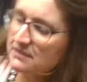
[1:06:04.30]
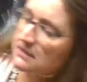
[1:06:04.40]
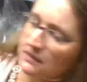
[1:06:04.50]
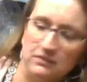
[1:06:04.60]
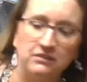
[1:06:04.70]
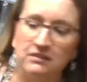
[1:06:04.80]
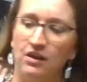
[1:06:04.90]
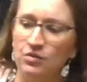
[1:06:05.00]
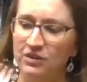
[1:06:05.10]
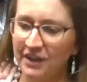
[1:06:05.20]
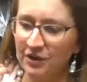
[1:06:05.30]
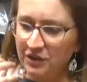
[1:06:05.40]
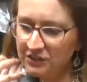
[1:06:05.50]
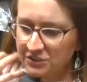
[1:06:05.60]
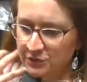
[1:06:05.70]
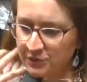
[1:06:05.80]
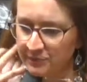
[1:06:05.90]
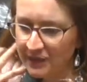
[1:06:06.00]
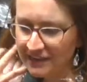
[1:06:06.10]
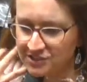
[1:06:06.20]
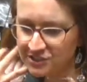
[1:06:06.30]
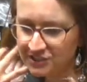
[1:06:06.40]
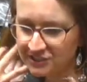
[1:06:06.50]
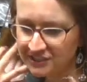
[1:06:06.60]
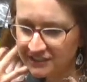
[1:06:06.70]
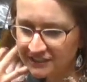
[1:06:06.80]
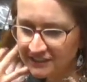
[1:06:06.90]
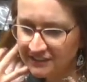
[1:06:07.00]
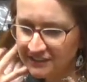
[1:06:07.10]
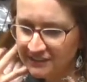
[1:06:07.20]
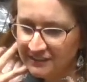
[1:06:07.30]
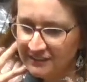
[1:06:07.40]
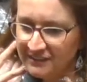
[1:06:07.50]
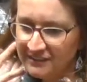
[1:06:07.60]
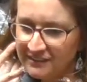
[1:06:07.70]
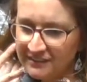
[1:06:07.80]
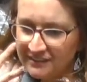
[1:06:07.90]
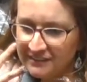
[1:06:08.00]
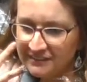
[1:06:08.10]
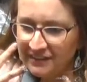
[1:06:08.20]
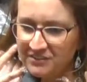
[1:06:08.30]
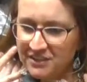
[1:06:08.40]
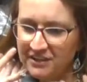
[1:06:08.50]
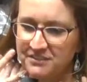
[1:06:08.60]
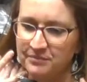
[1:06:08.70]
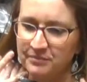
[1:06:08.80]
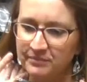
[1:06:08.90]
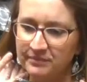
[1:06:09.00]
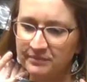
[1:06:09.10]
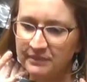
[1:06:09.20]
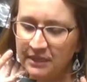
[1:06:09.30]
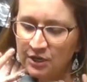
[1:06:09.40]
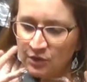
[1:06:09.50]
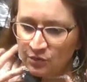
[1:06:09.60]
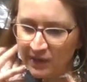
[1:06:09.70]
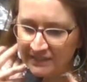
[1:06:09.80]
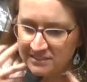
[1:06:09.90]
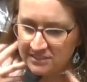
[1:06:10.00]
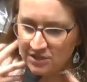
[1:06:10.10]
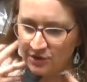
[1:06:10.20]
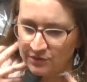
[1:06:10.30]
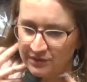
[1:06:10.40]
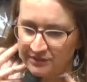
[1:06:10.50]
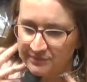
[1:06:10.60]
It's gonna look, oh, look how good it looks with the black shirt. That looks awesome. Red stone.